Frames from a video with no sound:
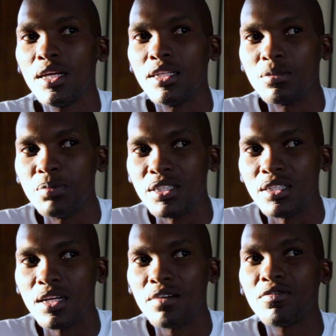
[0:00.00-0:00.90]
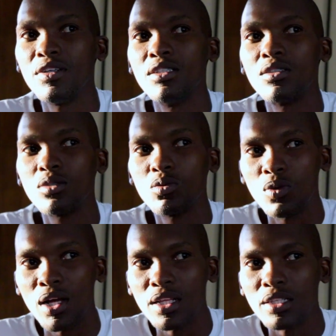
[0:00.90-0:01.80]
It's big enough, it's
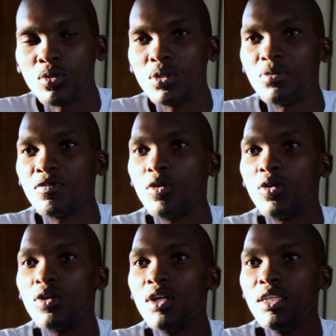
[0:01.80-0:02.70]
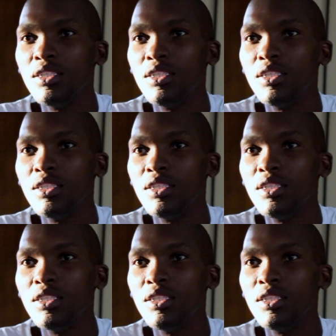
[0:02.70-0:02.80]
good for